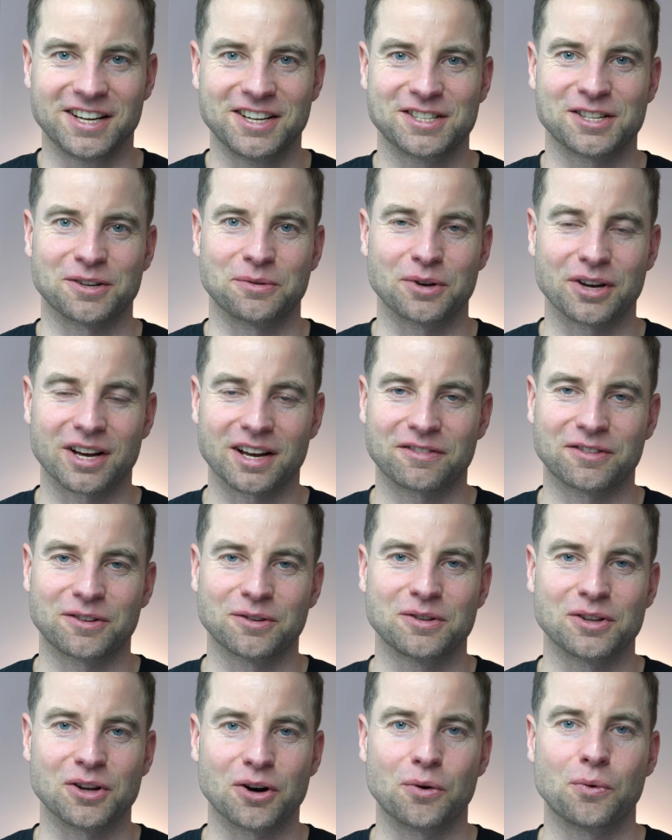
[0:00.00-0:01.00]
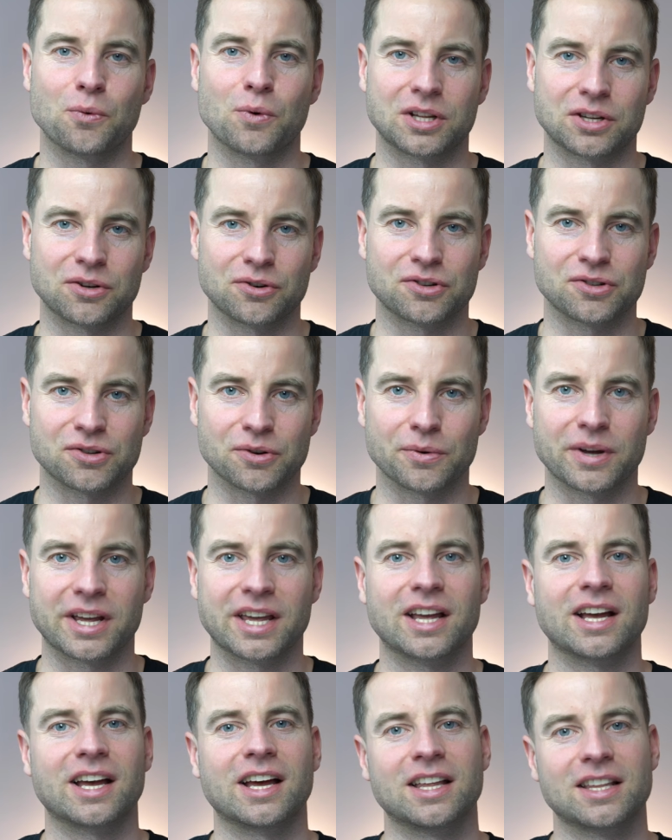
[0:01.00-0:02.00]
So you have to know what you're
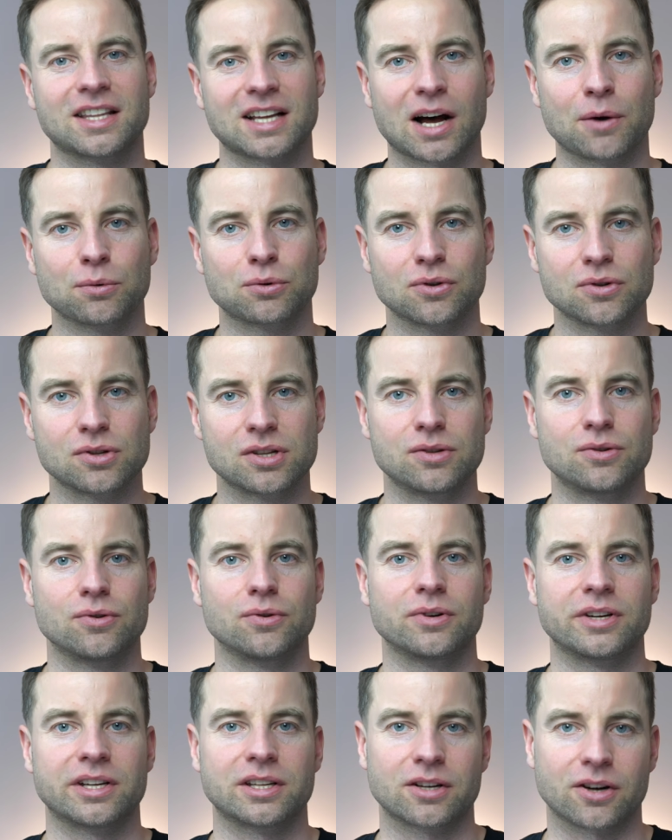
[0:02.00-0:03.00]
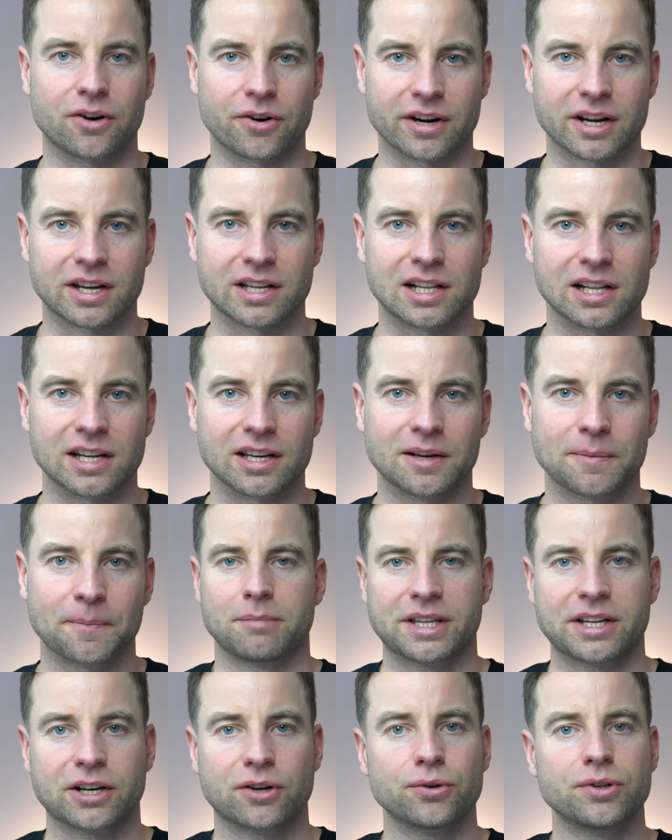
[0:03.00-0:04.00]
doing and how to do it correctly.
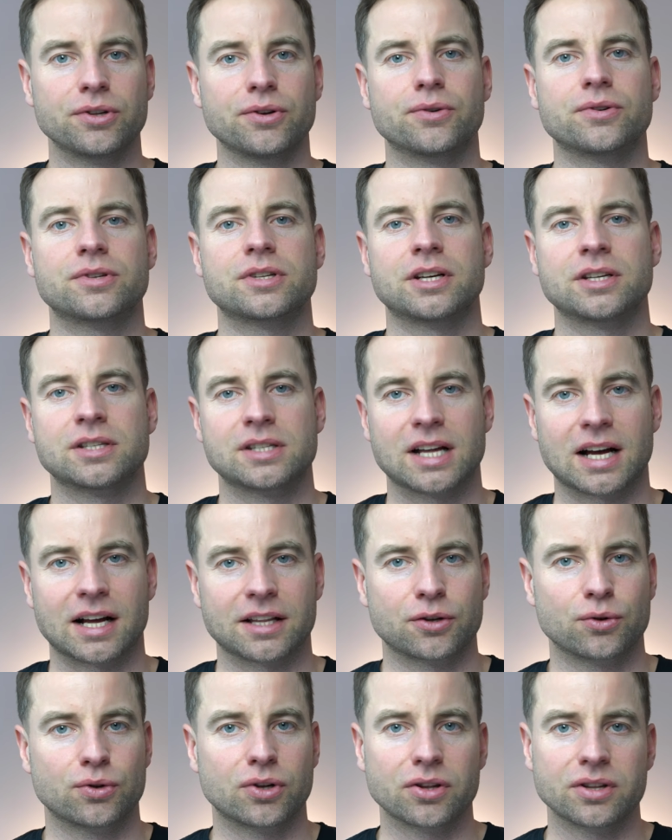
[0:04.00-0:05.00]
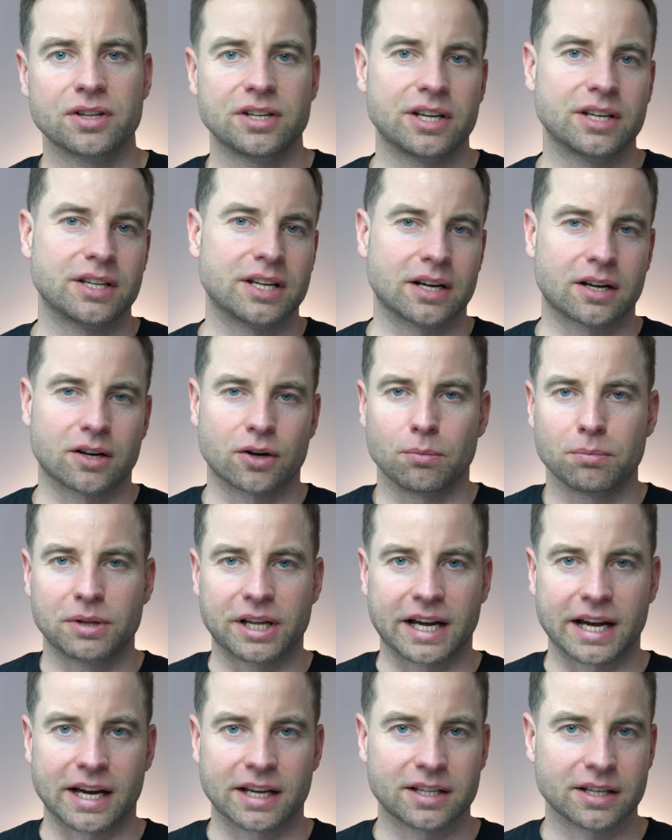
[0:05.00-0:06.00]
But the good news is that you don't need a
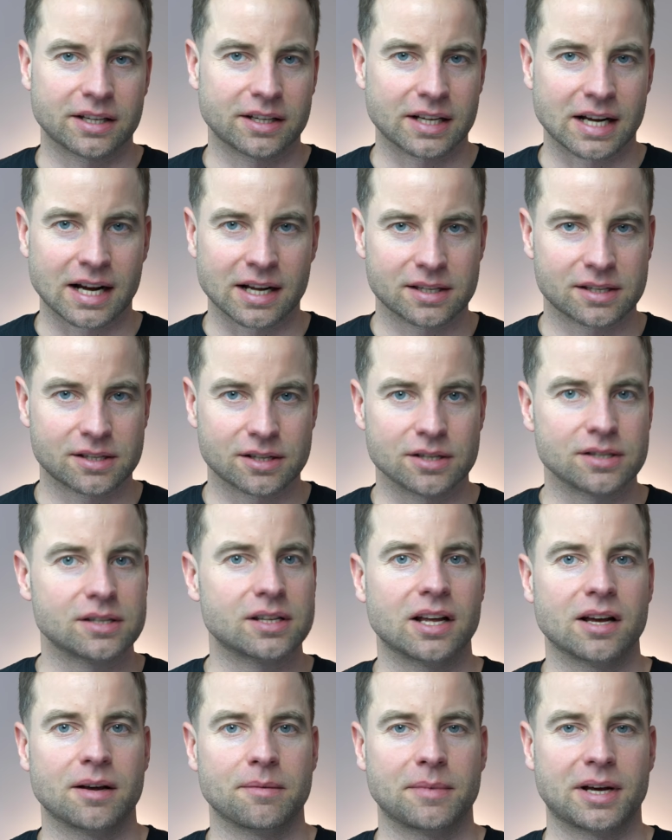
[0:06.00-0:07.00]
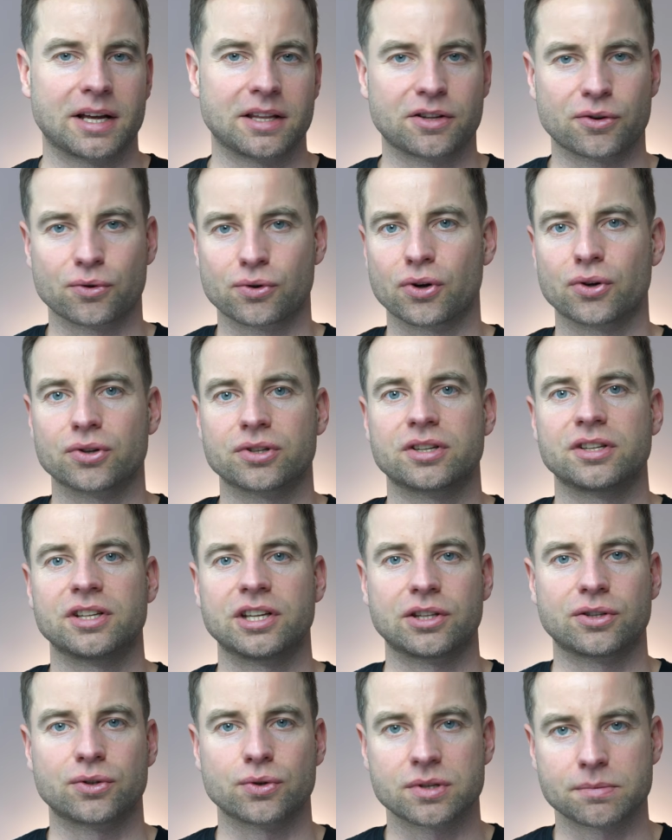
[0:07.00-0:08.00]
complicated ad system and you don't
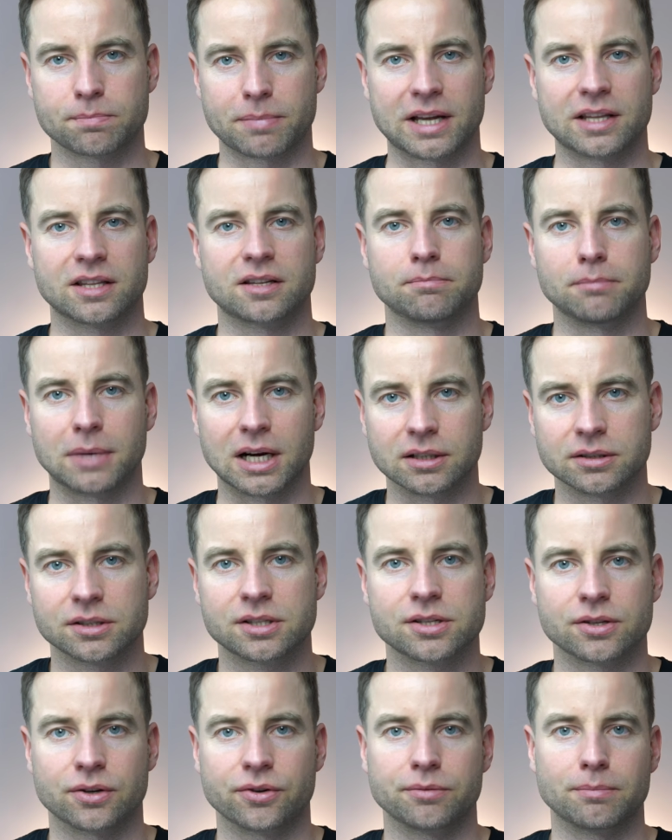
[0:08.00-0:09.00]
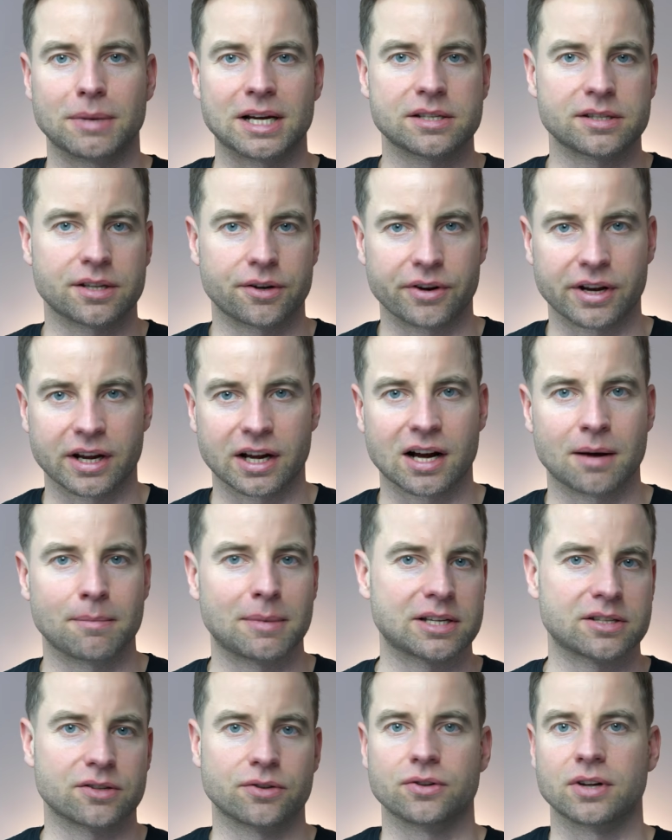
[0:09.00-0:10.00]
need to spend months on mastering
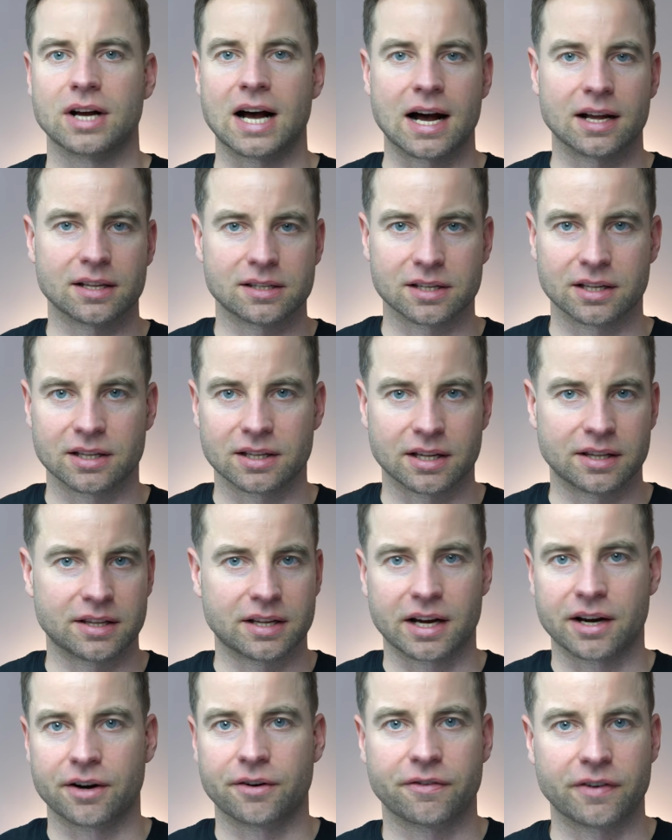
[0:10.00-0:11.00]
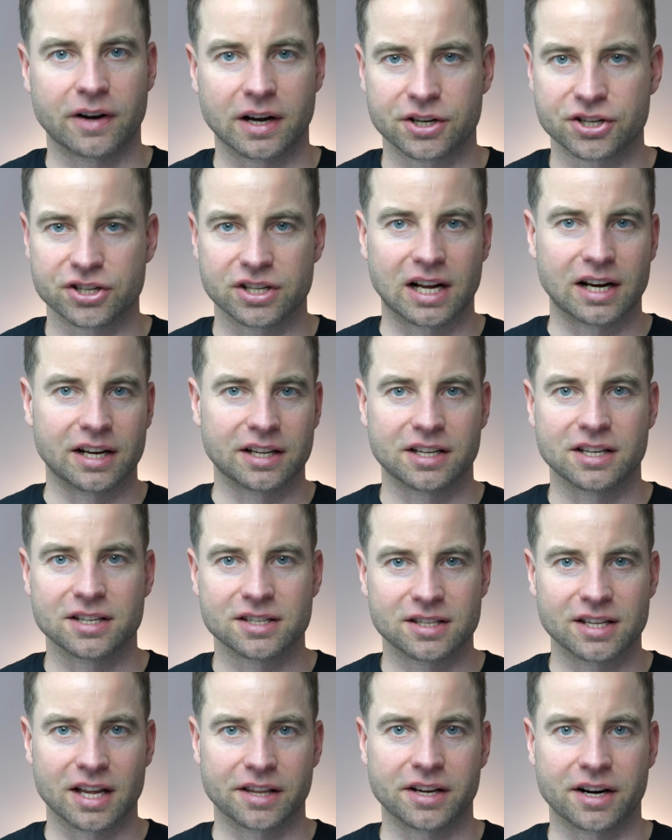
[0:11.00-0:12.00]
Amazon ads and entire
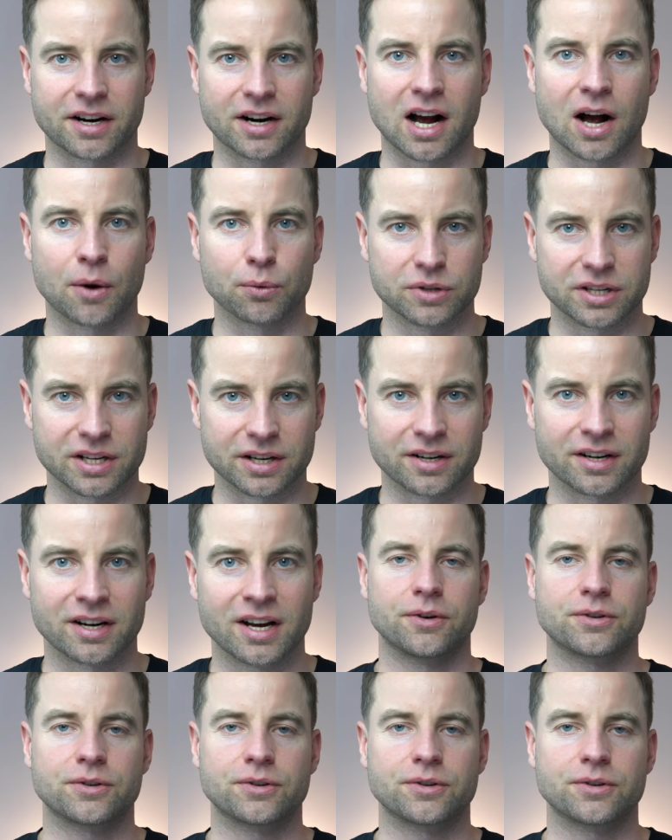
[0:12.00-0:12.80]
functionalities that are out there.